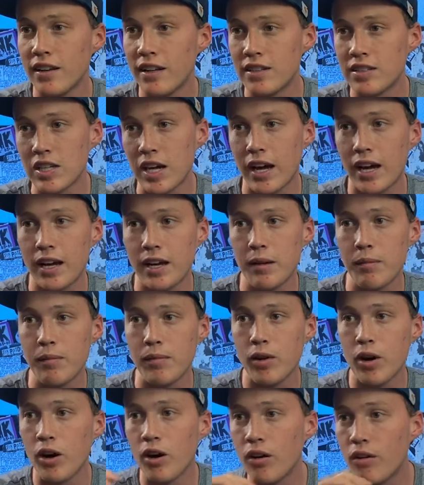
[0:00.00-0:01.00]
in
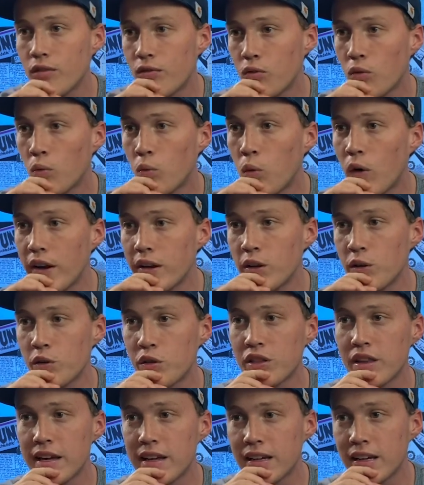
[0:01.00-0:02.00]
time of what you're
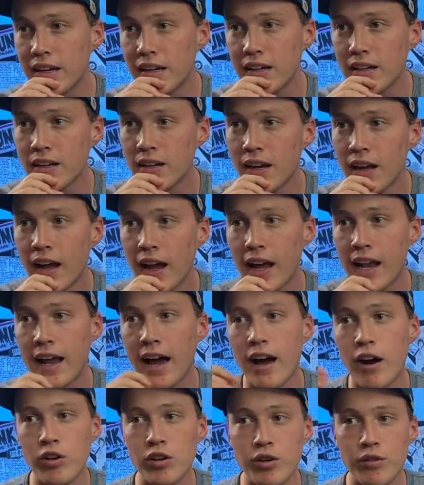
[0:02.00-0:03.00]
thinking and
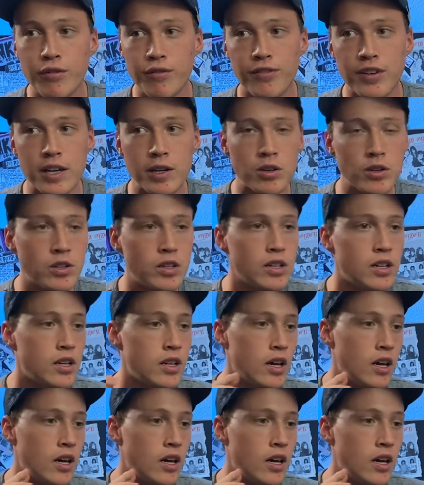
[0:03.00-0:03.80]
how you feel.